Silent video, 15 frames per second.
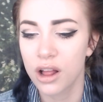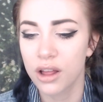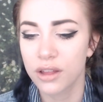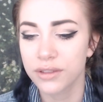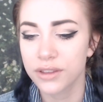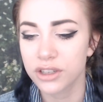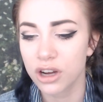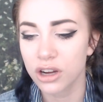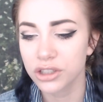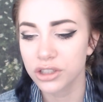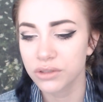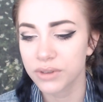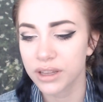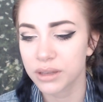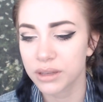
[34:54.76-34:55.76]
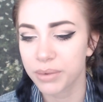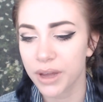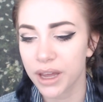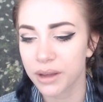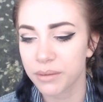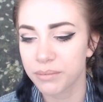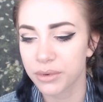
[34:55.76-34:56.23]
The doctor read the
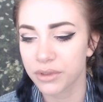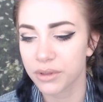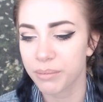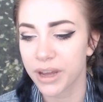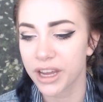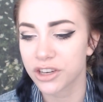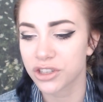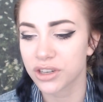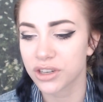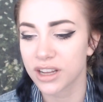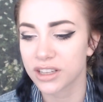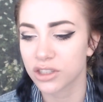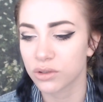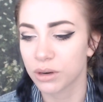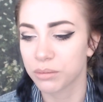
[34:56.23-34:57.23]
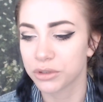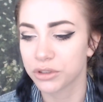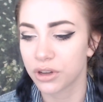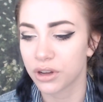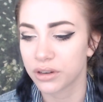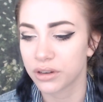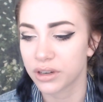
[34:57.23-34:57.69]
paper the patient had scribbled
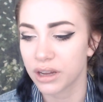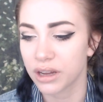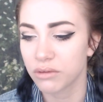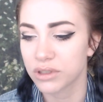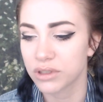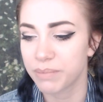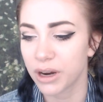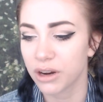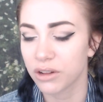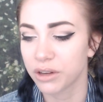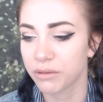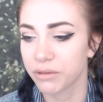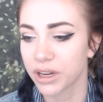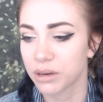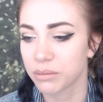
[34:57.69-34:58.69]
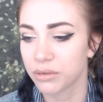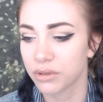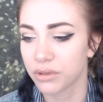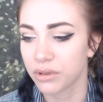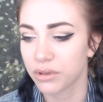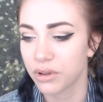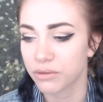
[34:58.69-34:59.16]
on. It was barely readable,
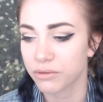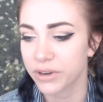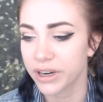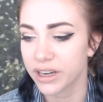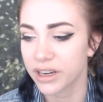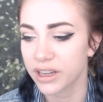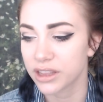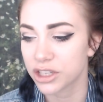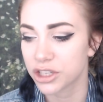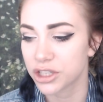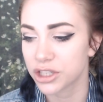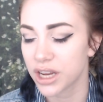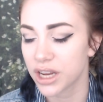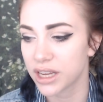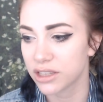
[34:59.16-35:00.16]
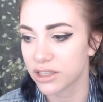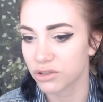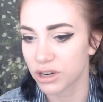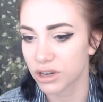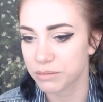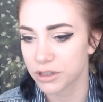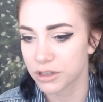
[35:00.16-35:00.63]
written in the shaky
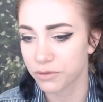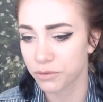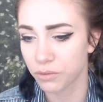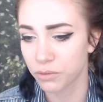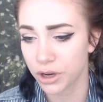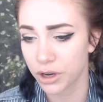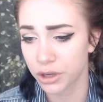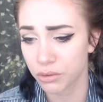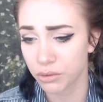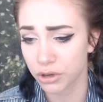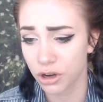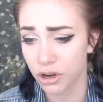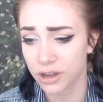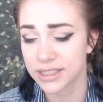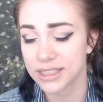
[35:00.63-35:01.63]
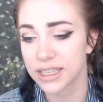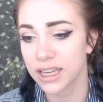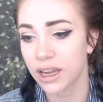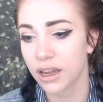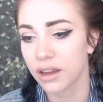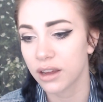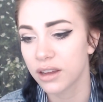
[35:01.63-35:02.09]
script of one who could not
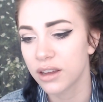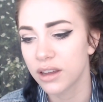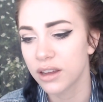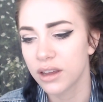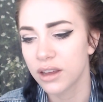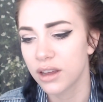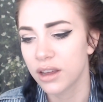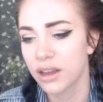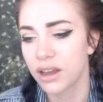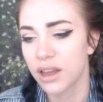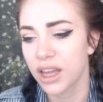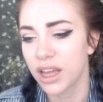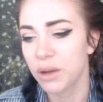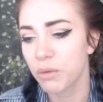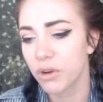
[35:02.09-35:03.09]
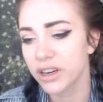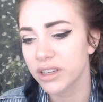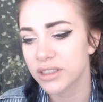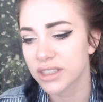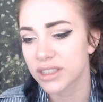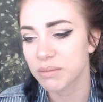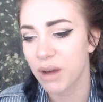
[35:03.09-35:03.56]
see. He wanted
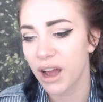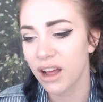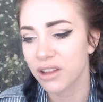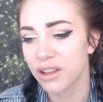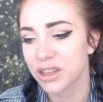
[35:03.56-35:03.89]
to smile at the